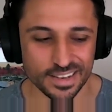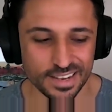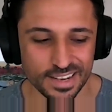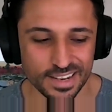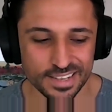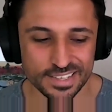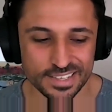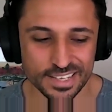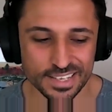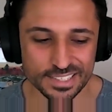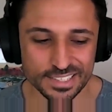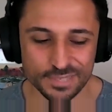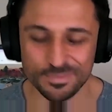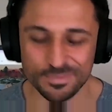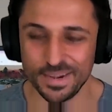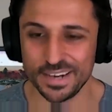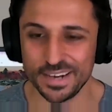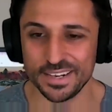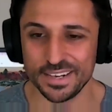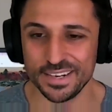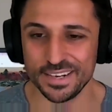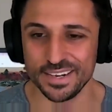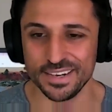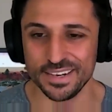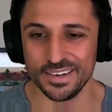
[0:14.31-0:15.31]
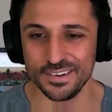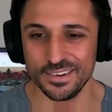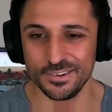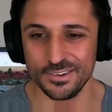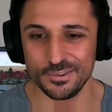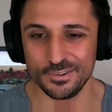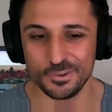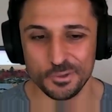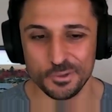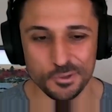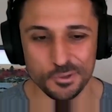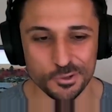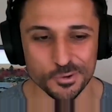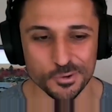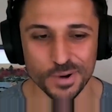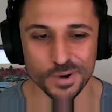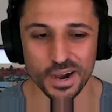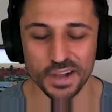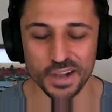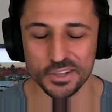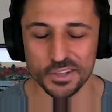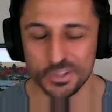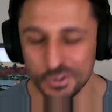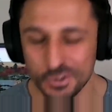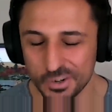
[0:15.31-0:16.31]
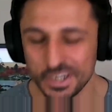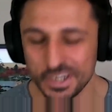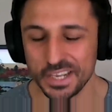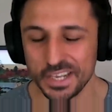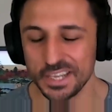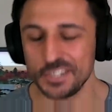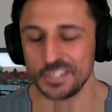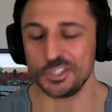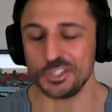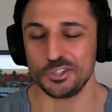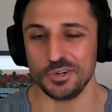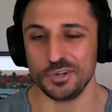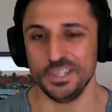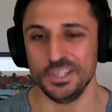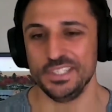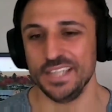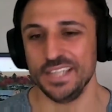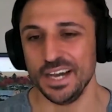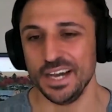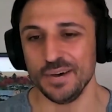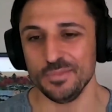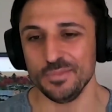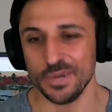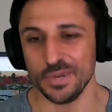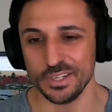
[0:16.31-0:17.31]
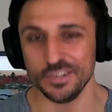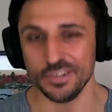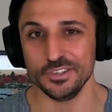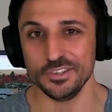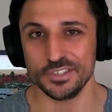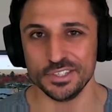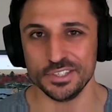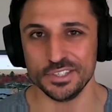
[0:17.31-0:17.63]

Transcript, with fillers: it doesn't matter who you are, you're going to get stressed out by those